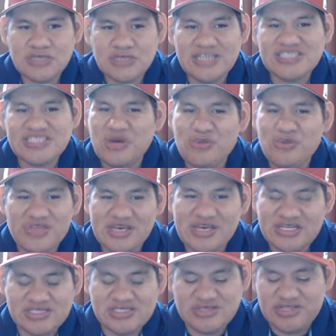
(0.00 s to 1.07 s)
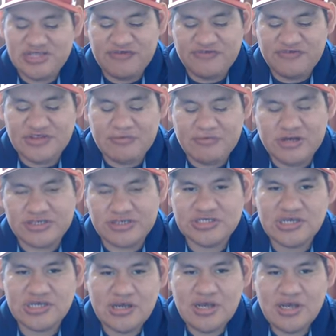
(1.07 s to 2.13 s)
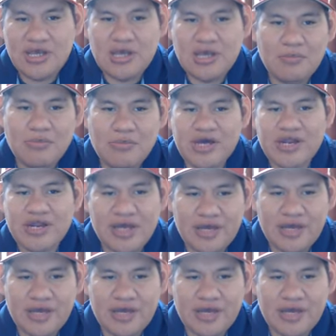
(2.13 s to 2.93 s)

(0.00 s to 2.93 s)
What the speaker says: thing. It's different than merch, but